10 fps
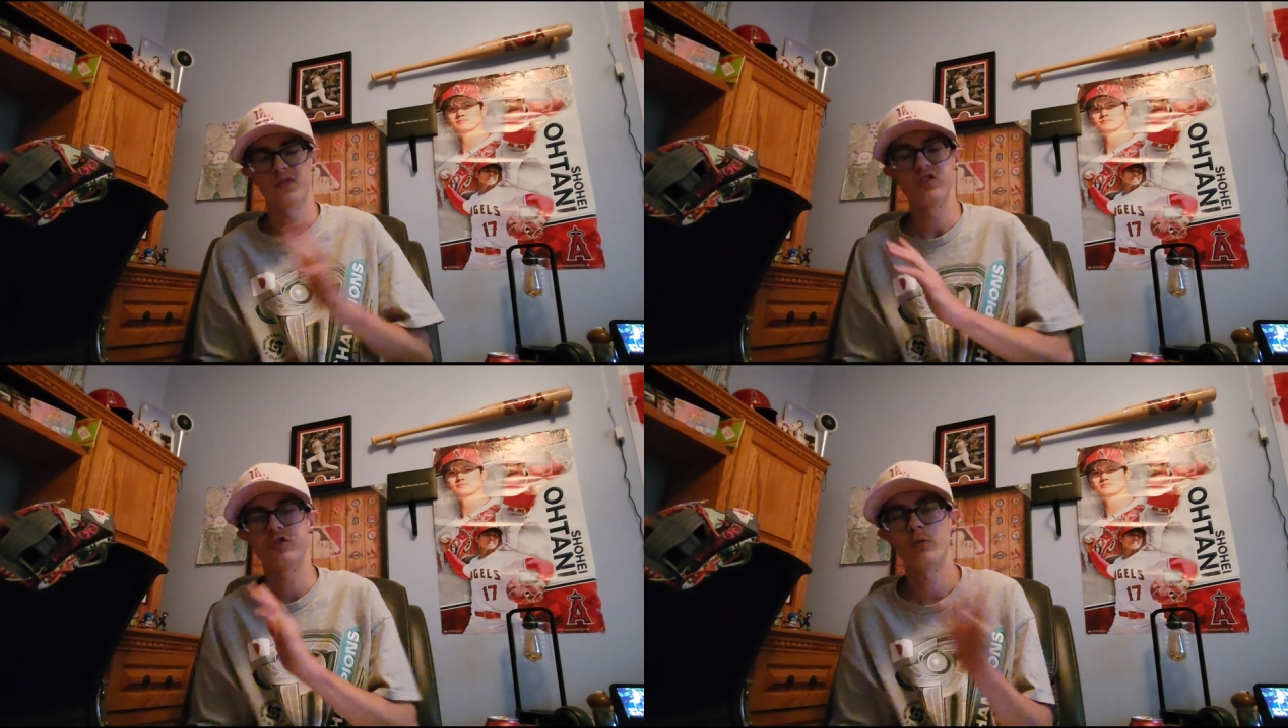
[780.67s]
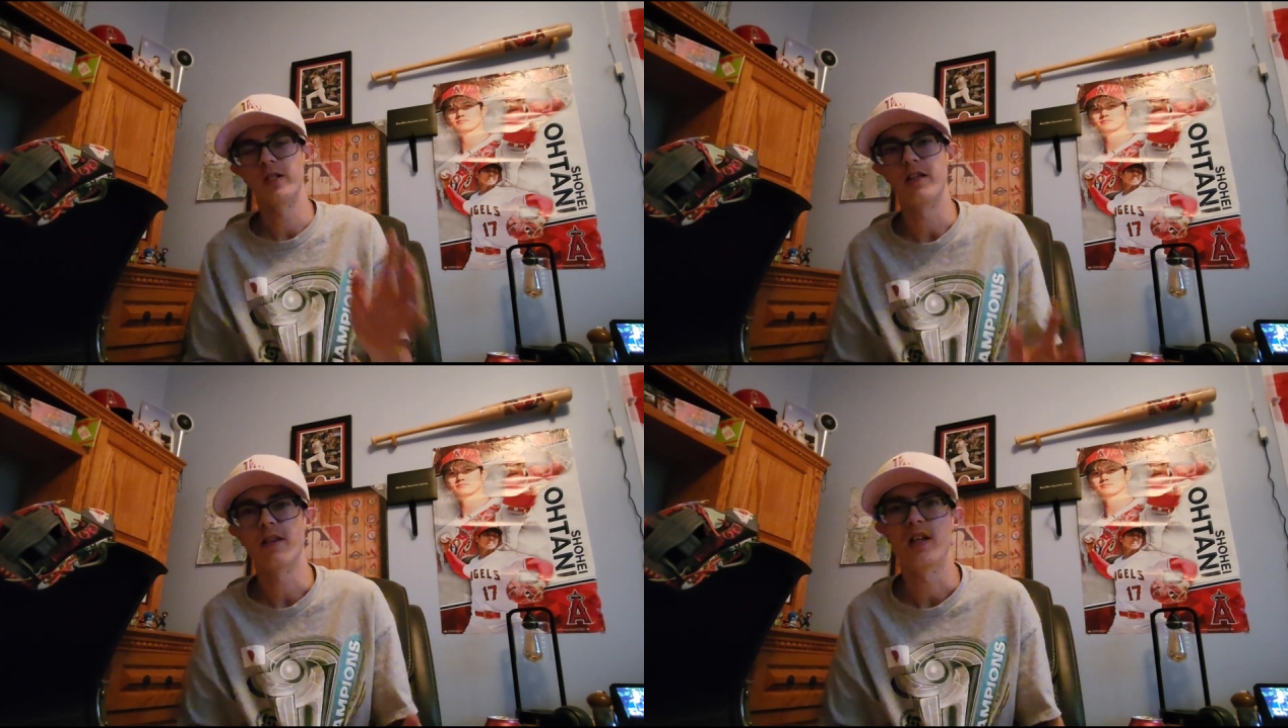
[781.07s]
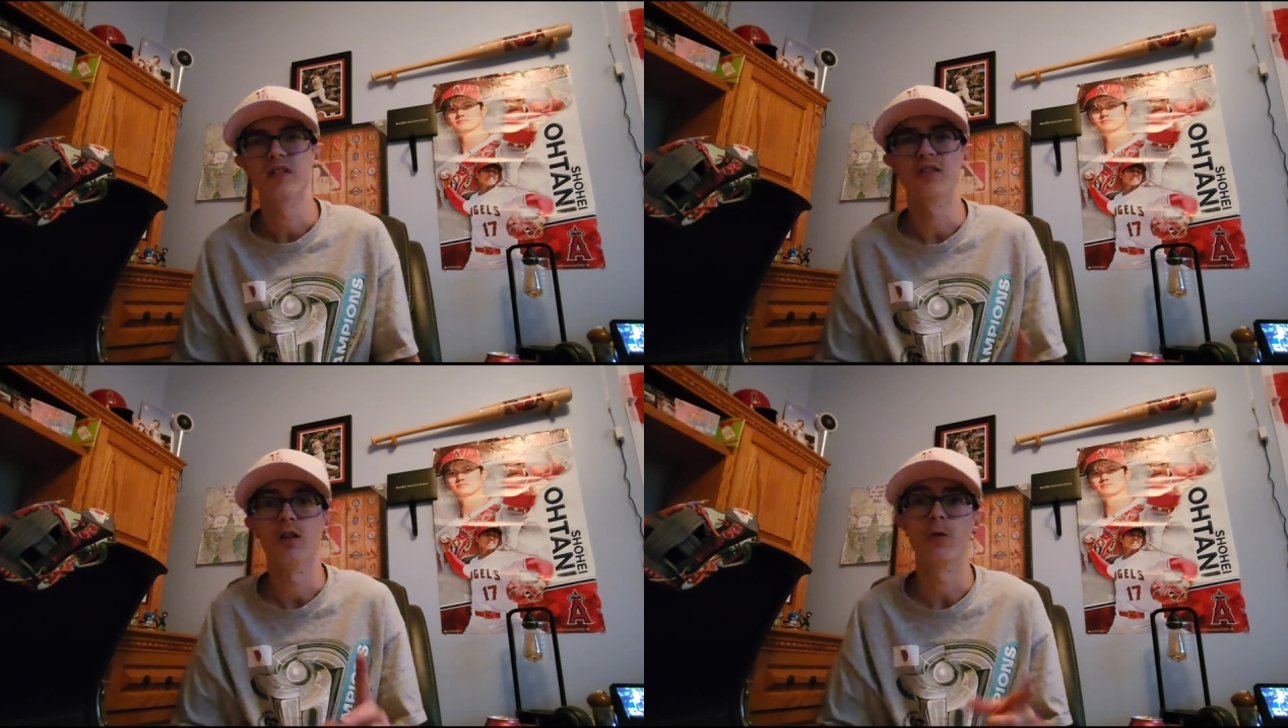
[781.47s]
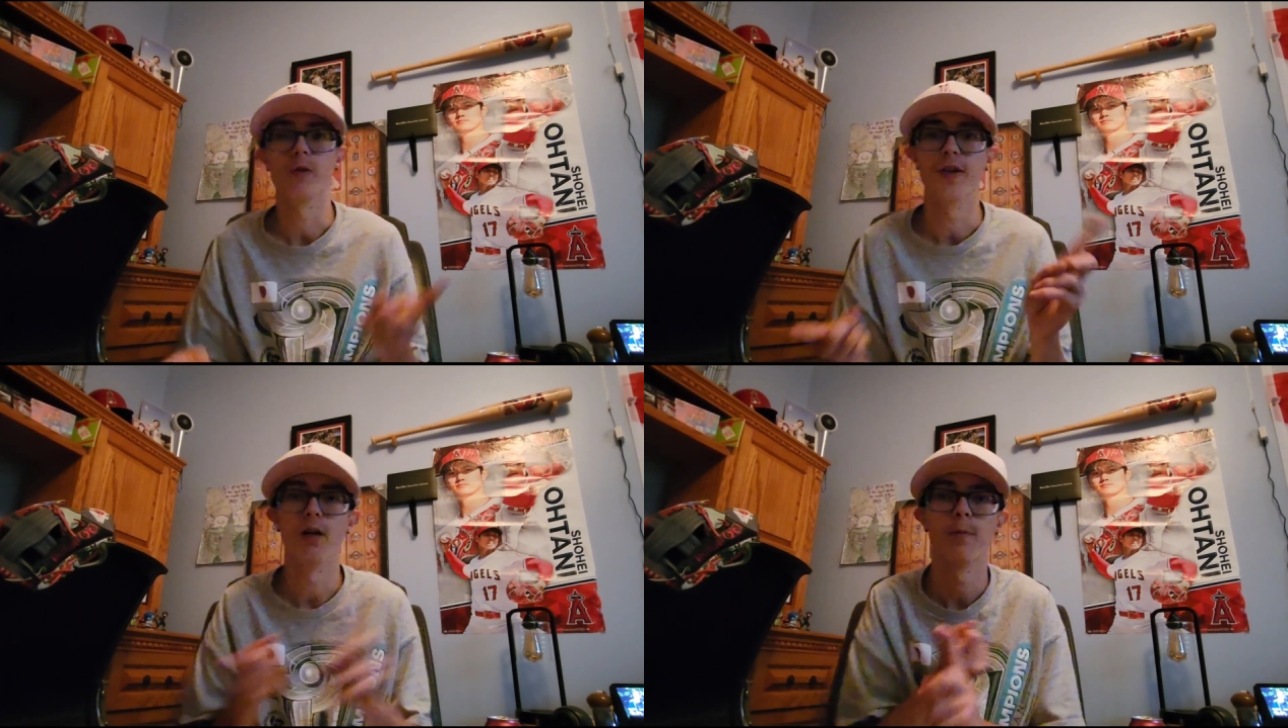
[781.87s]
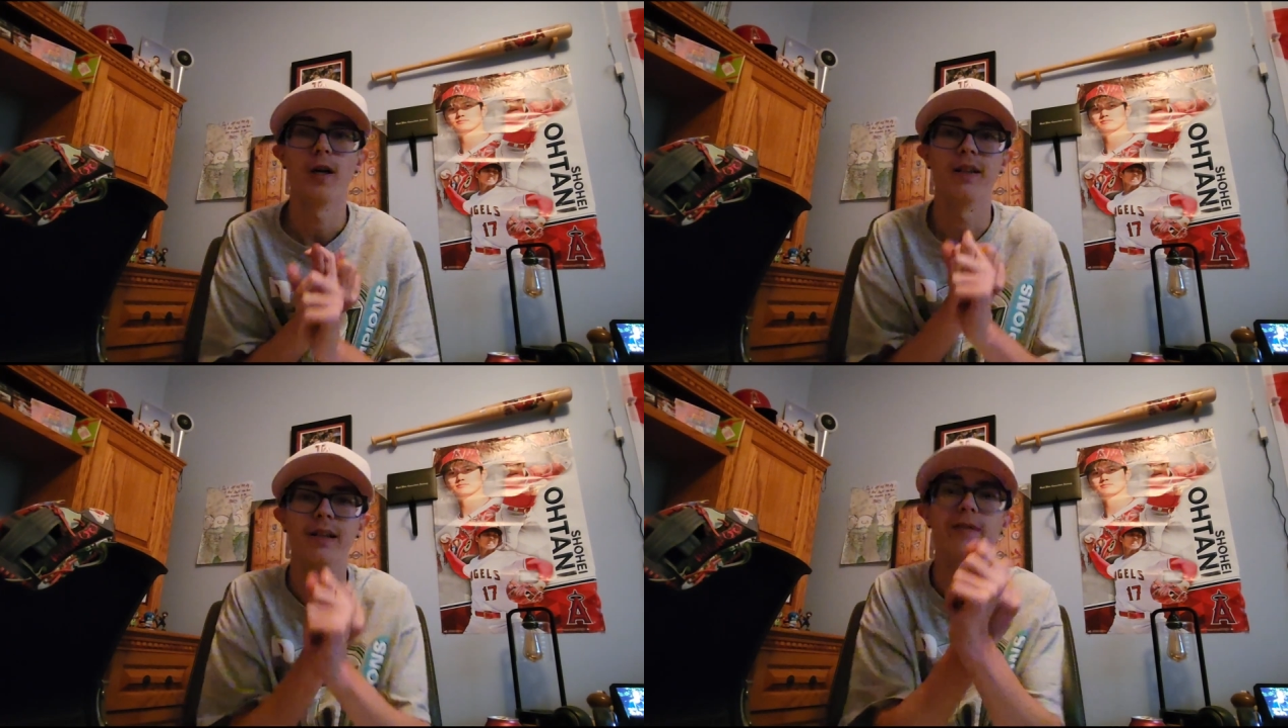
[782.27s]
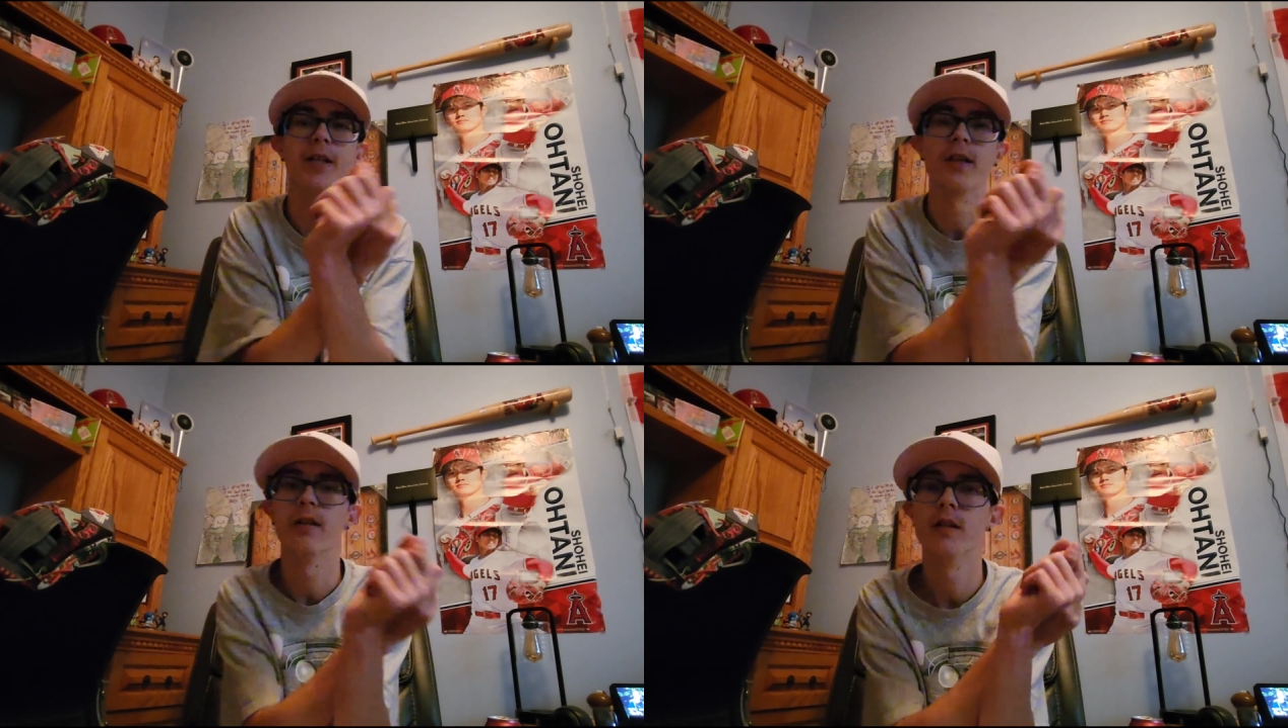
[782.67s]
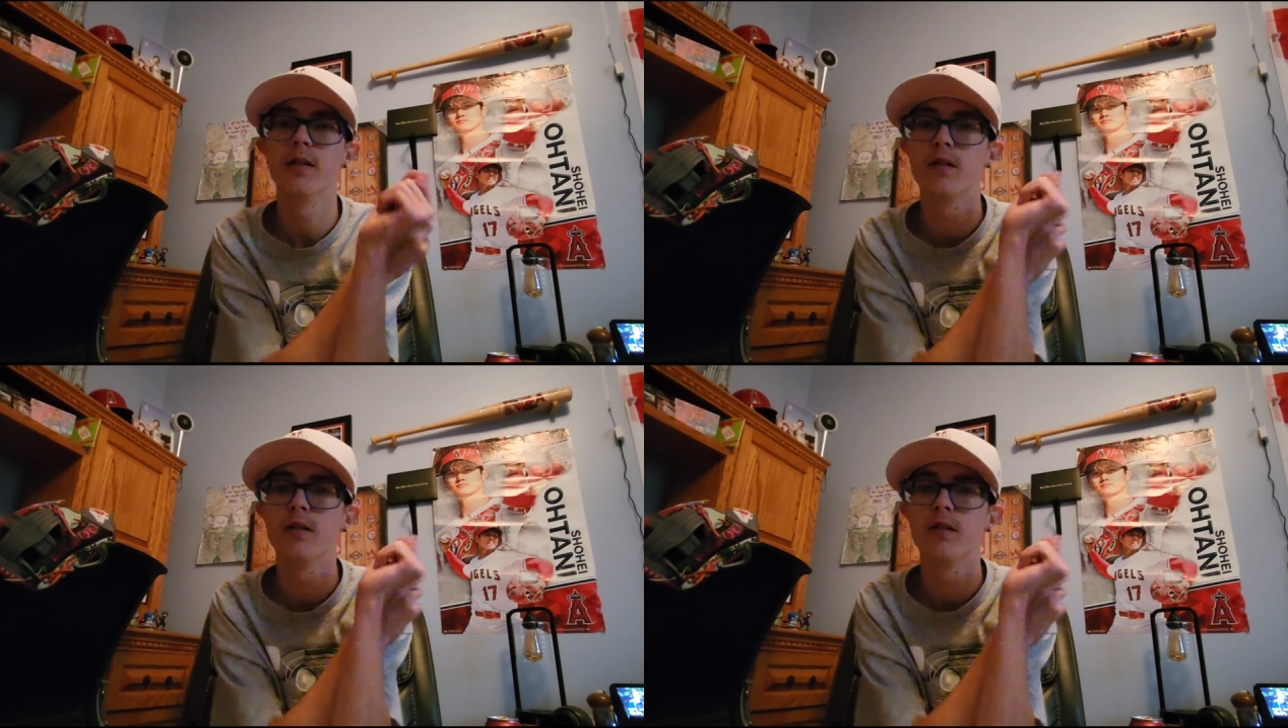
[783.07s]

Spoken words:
so many things, along with the umpire leaving